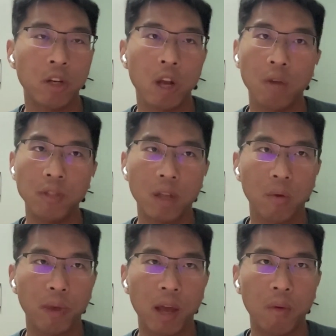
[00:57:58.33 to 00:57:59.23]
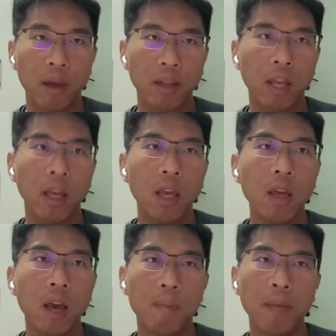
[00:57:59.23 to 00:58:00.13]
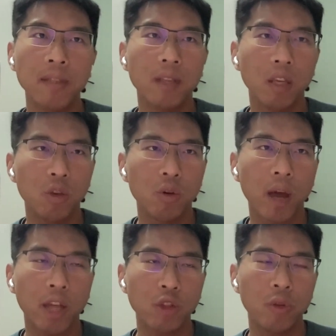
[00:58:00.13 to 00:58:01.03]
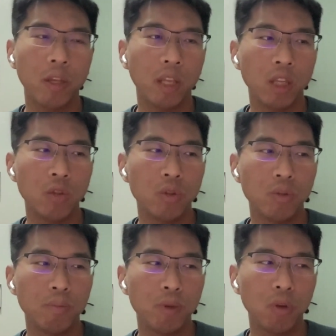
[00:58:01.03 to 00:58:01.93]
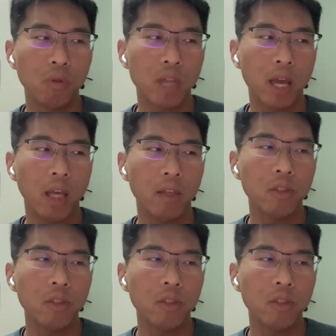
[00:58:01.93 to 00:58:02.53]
route that we are taking. And basically, you actually need to build a